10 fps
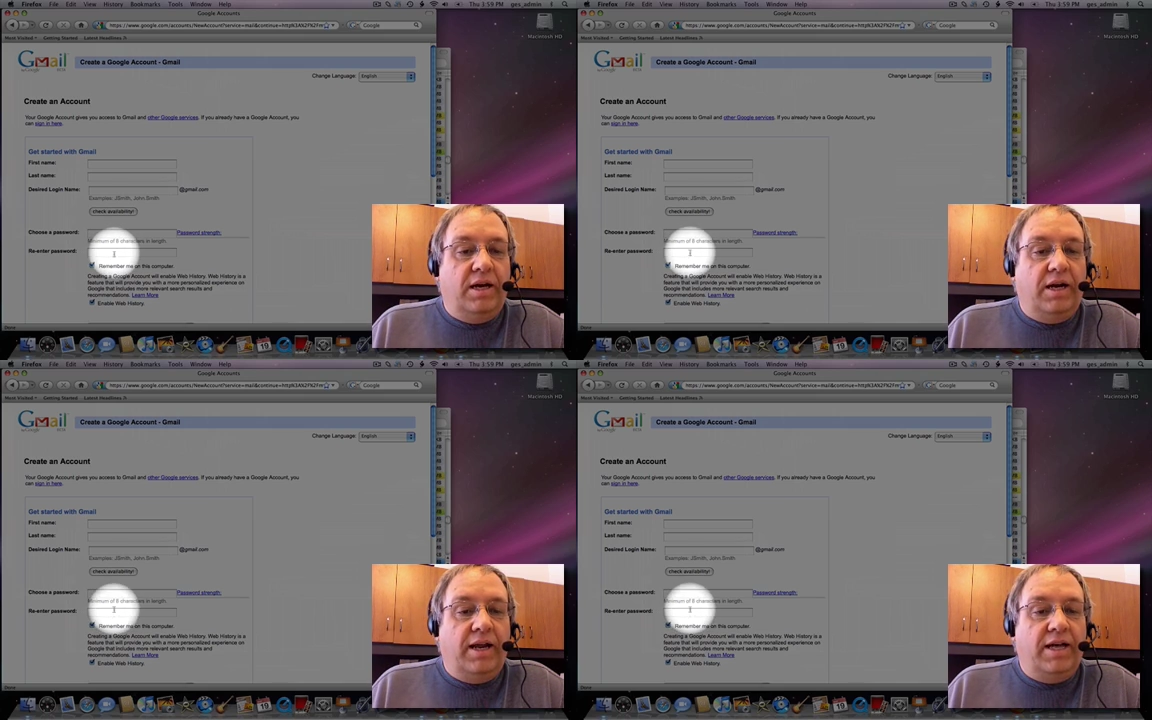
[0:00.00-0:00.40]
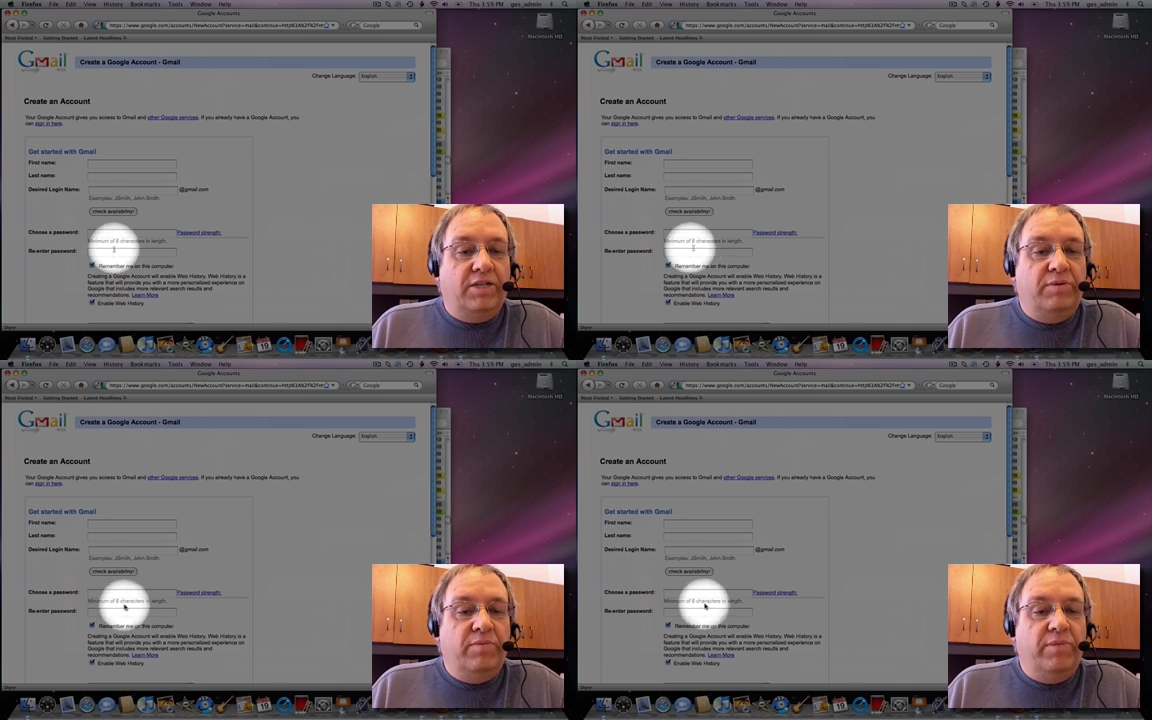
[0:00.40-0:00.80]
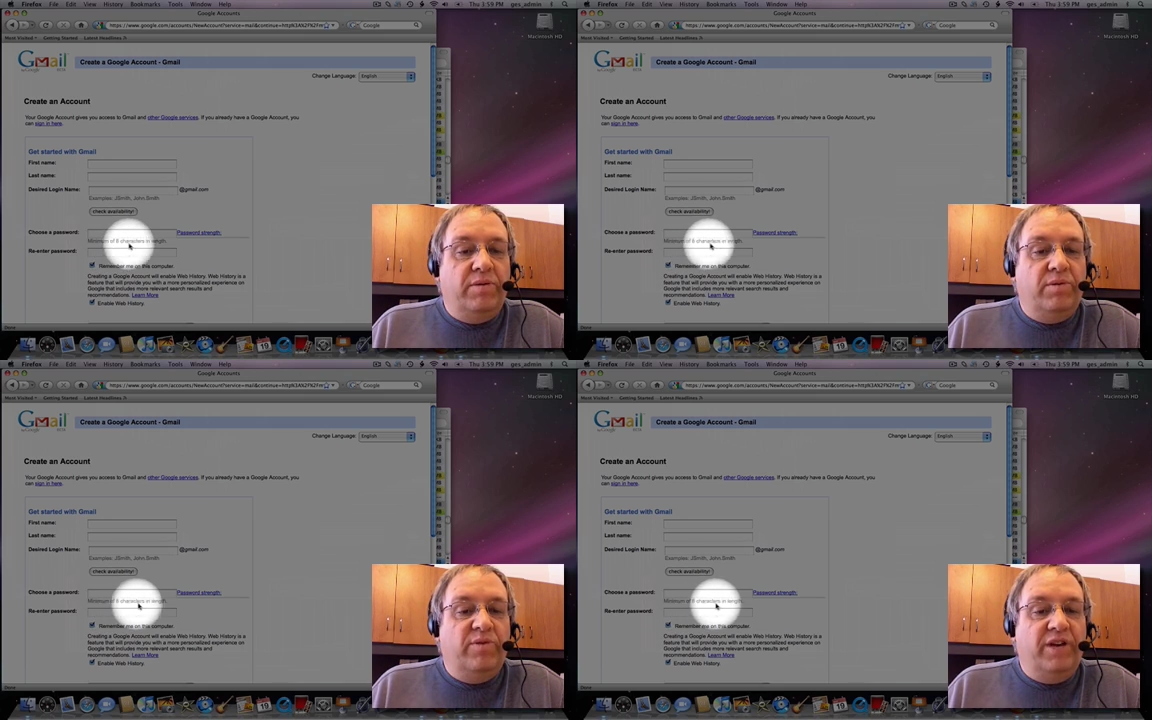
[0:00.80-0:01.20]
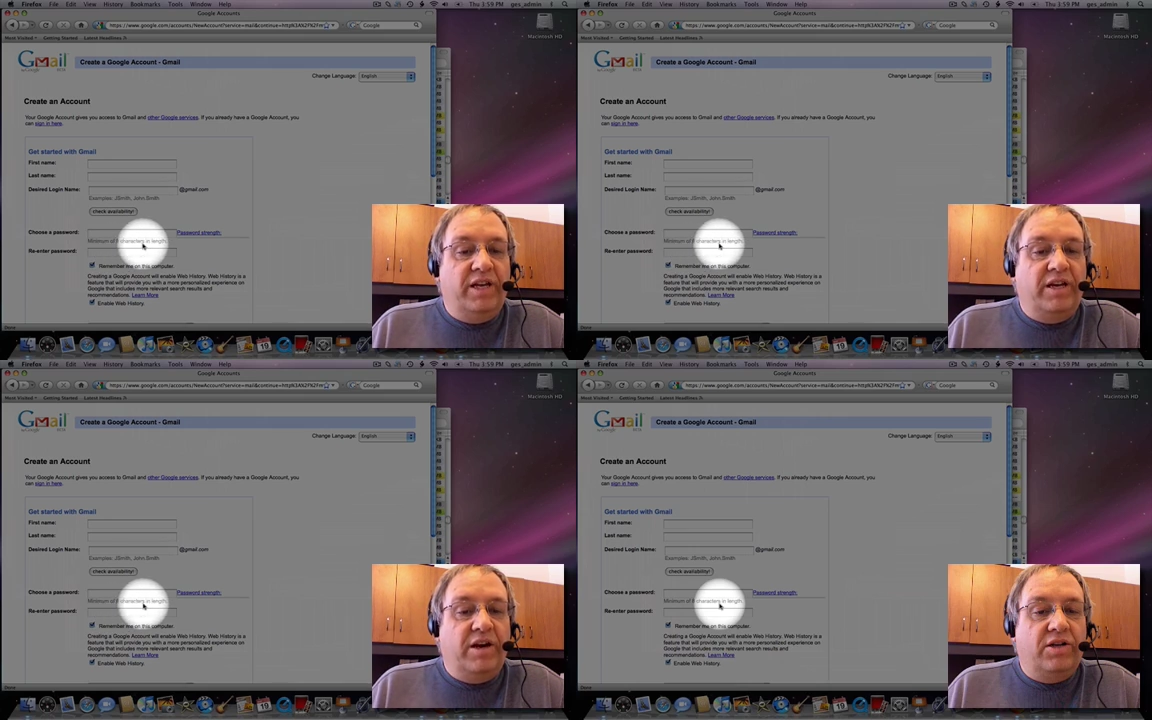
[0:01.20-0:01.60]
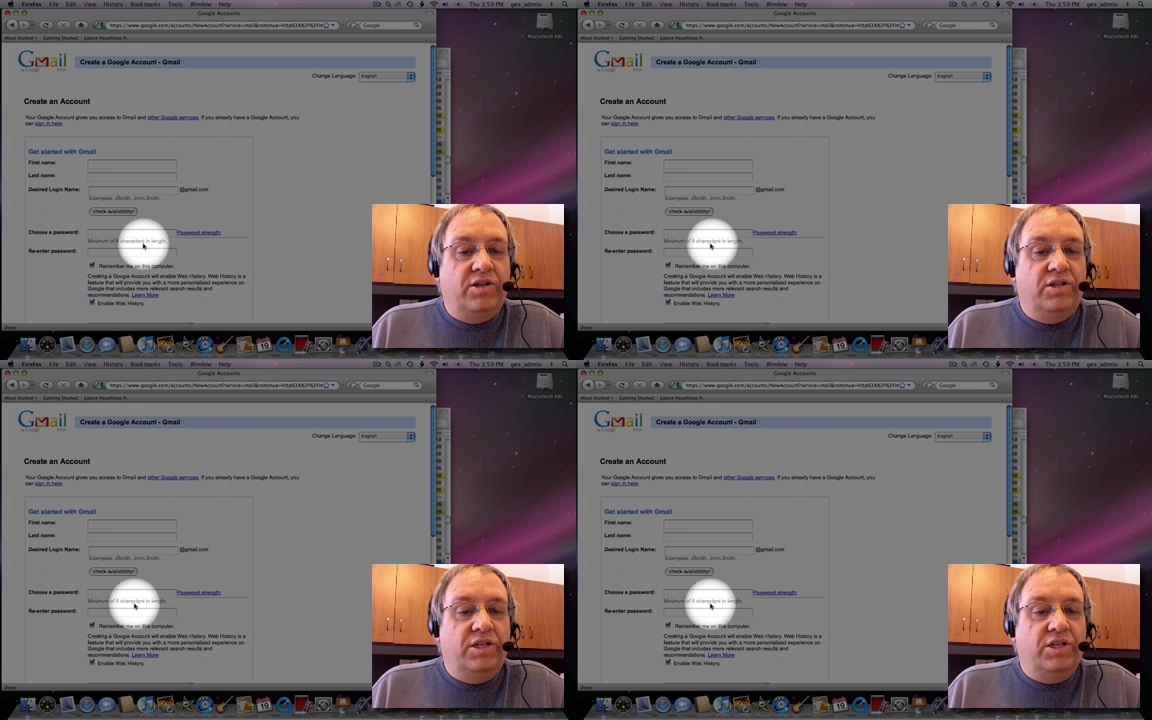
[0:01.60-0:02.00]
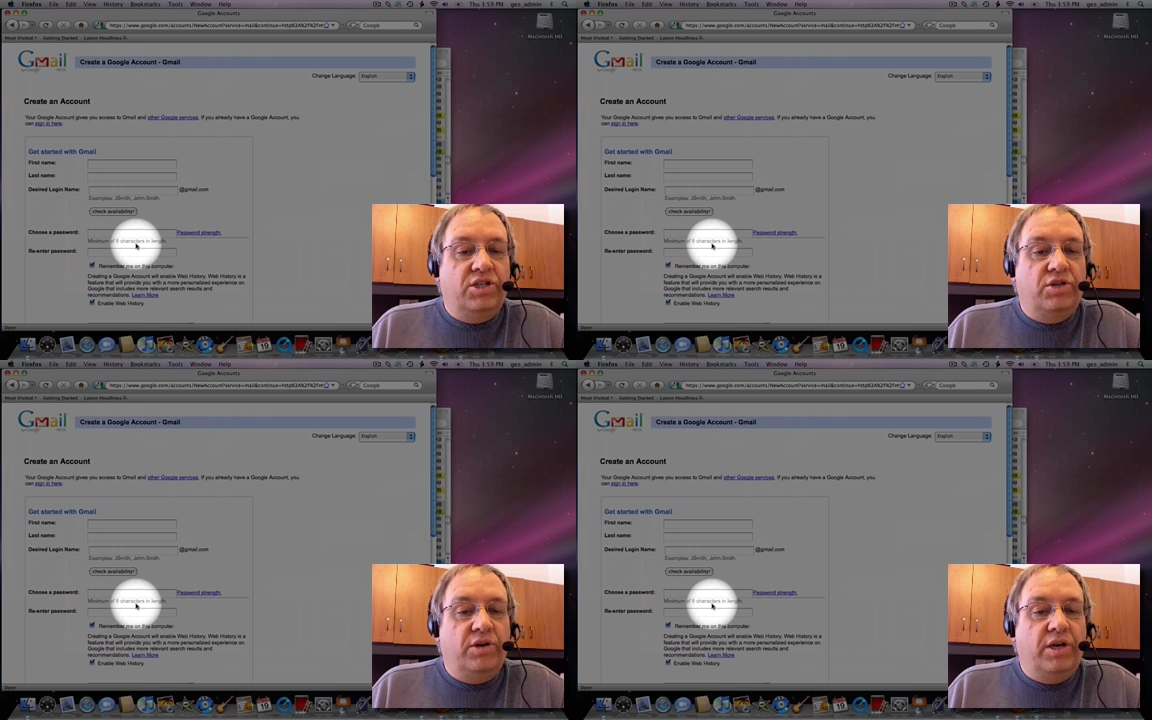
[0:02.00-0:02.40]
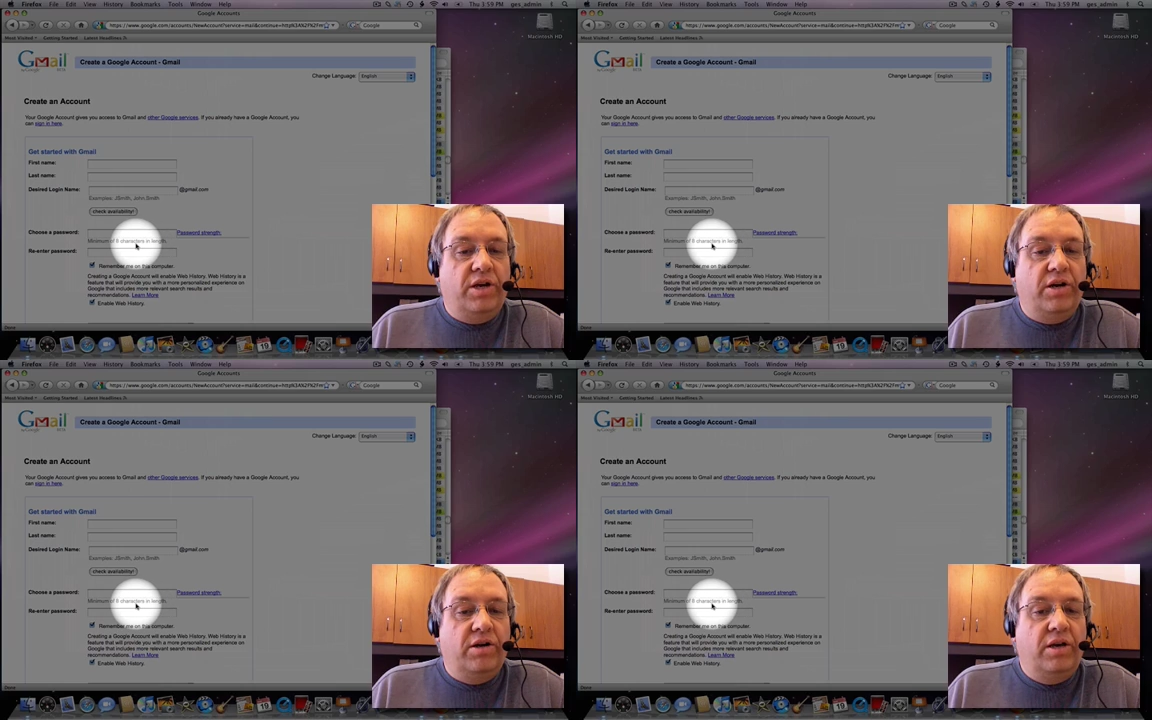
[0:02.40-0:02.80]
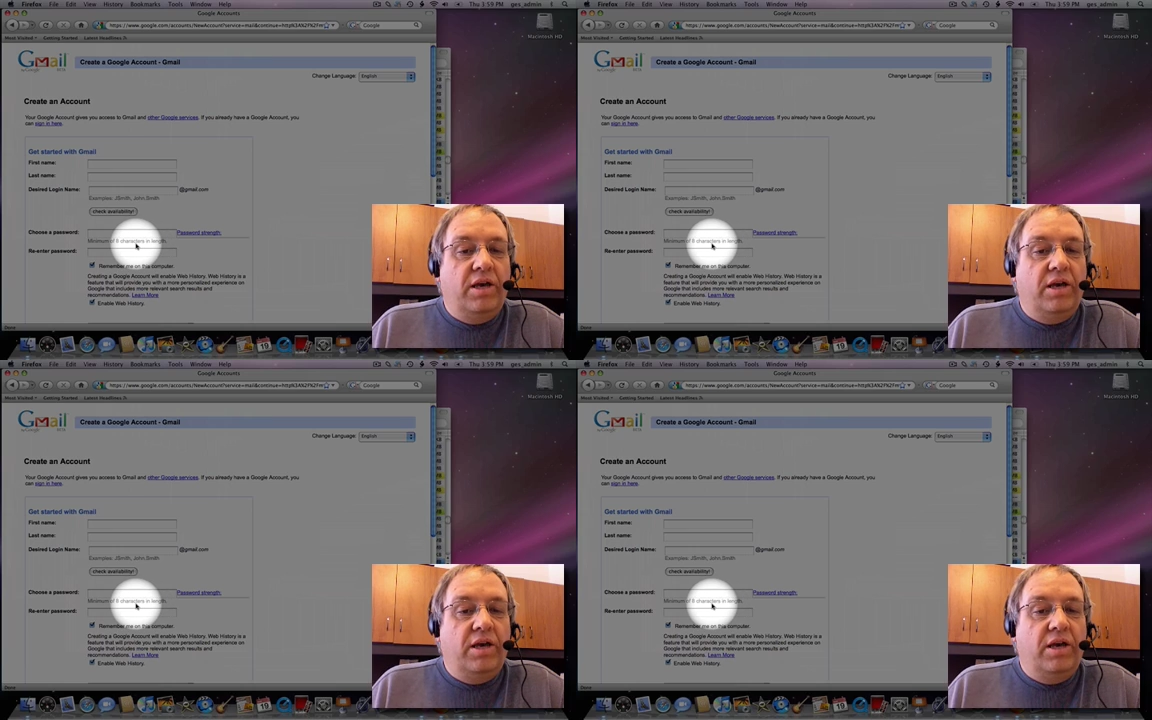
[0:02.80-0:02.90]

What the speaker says: It has to be a minimum of 8 characters as it's showing here,